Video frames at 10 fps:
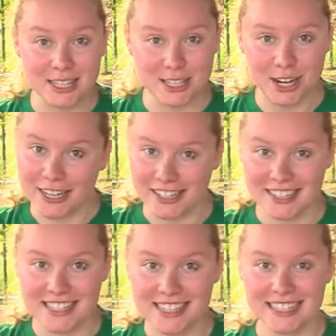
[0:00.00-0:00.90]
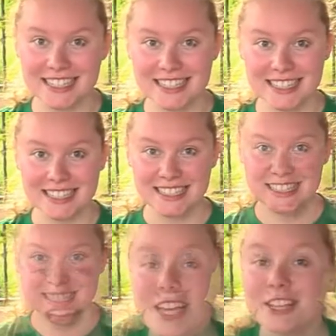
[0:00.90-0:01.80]
starters.
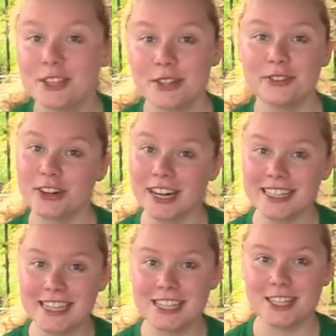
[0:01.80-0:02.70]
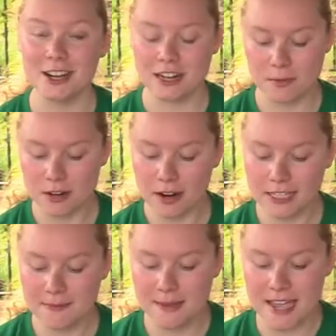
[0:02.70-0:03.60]
So the first seed starter we're going
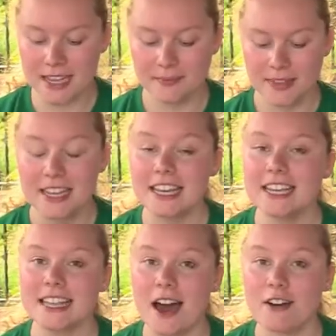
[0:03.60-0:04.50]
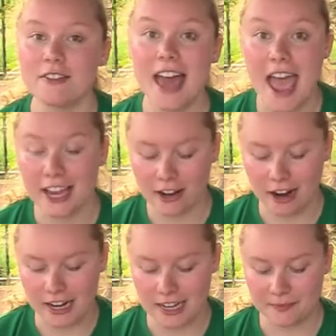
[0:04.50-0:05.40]
to make is out of an egg
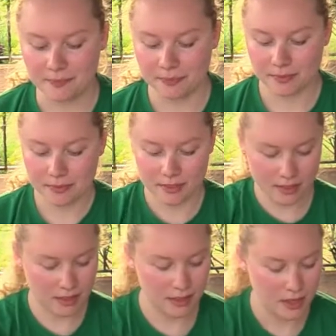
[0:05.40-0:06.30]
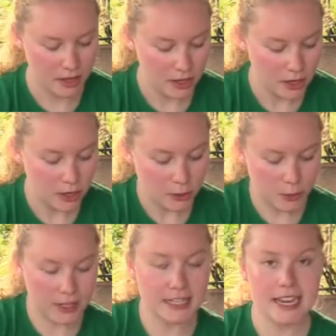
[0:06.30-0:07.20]
carton. So
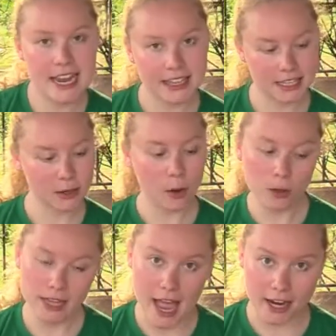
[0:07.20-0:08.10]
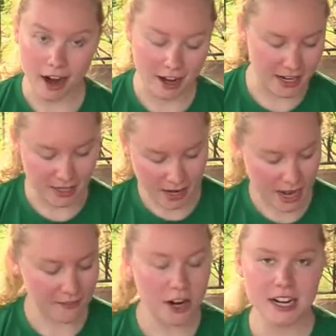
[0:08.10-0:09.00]
we're going to take this old egg carton, and
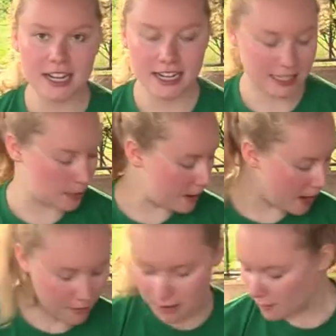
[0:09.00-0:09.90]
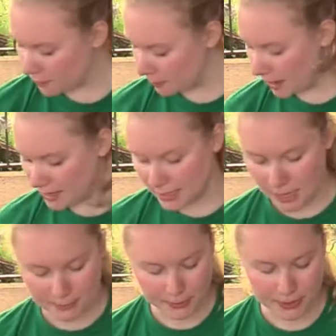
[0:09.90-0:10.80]
I've already cut some out of it for my
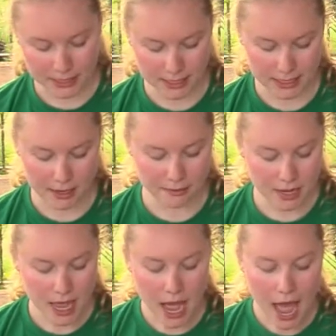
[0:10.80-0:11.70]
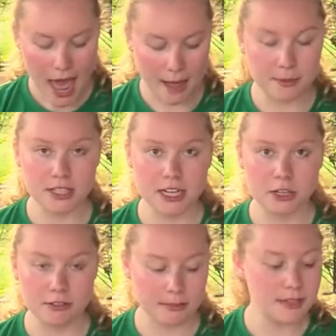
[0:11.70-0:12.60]
samples and stuff, and I'm just going to
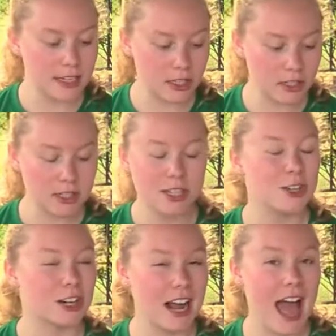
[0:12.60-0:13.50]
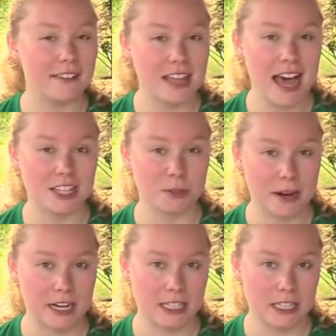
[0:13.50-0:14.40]
use some scissors. You're going to have to ask your
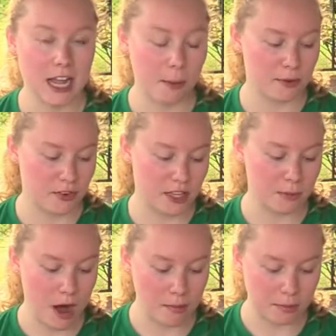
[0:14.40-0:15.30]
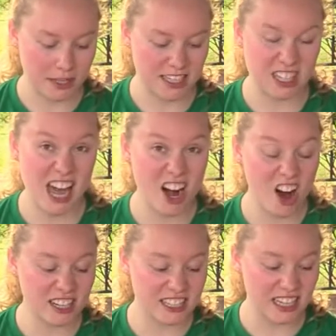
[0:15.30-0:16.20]
parents to help you for this probably, because it's kind of
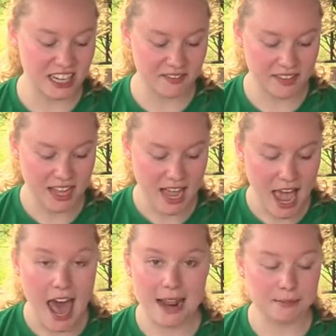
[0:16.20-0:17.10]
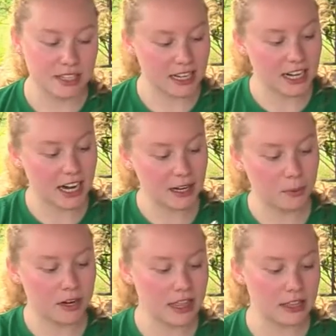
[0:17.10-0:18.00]
hard to cut, and I'm just going to cut
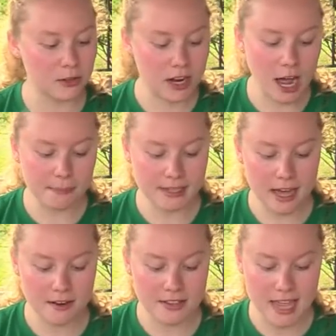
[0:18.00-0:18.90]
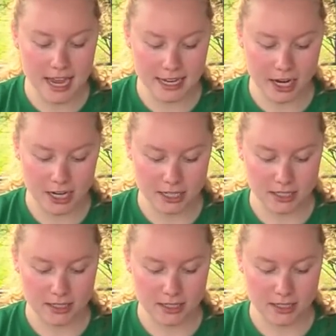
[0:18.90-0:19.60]
one of the little cups out of this egg carton.